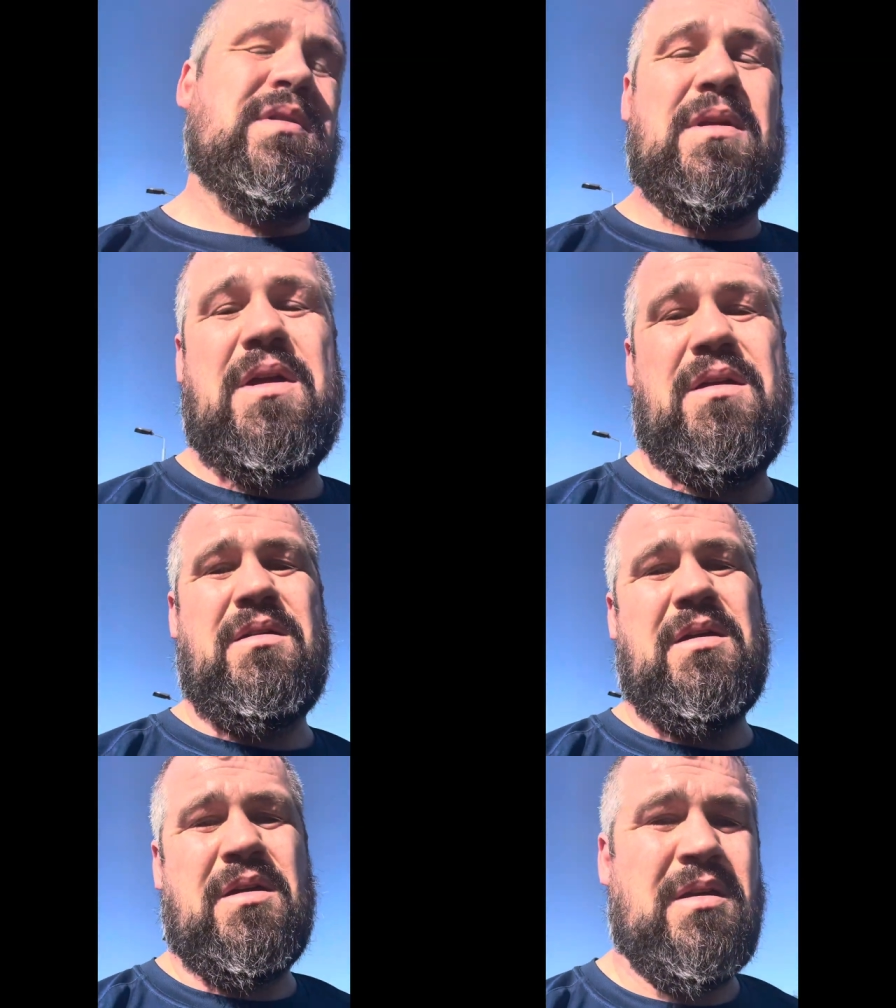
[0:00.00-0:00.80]
to
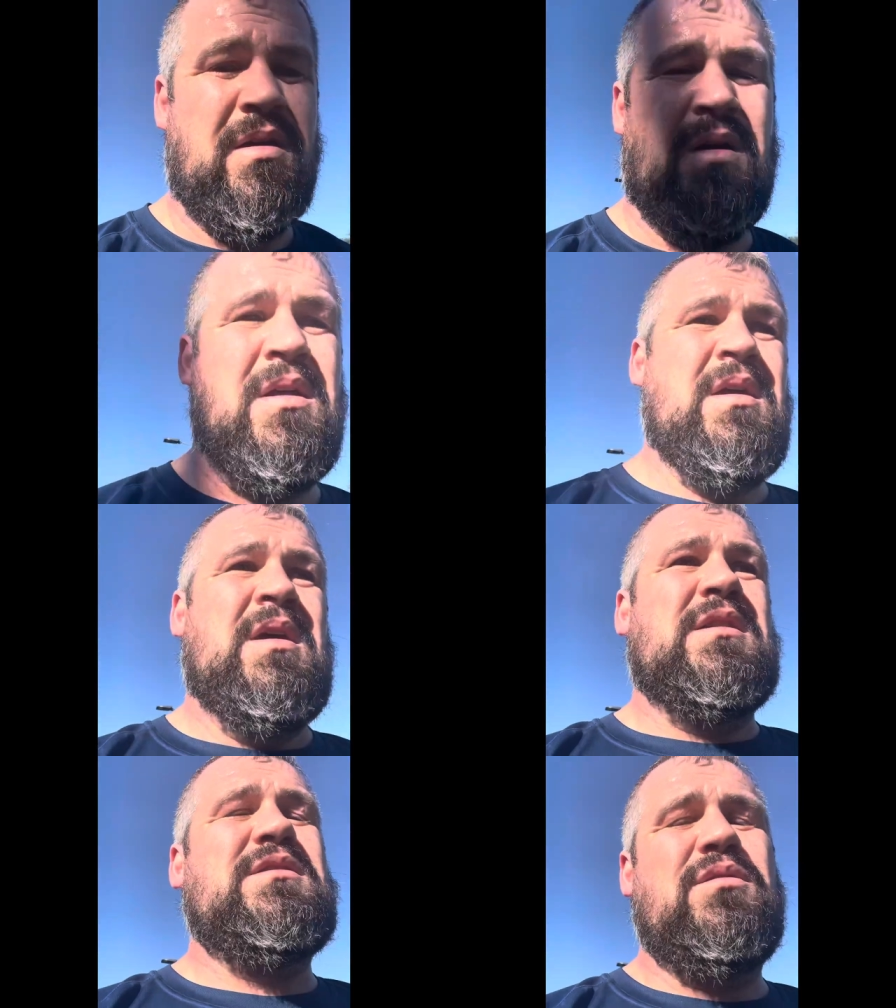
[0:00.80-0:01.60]

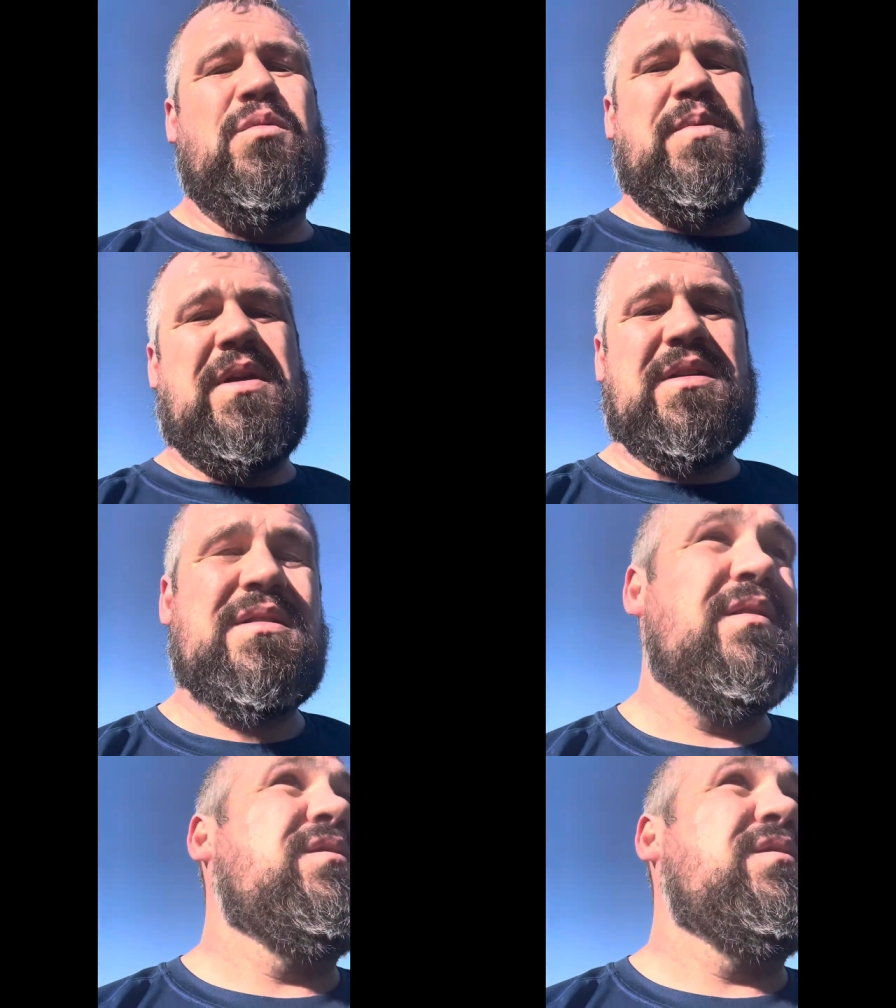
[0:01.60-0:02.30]
slow pace in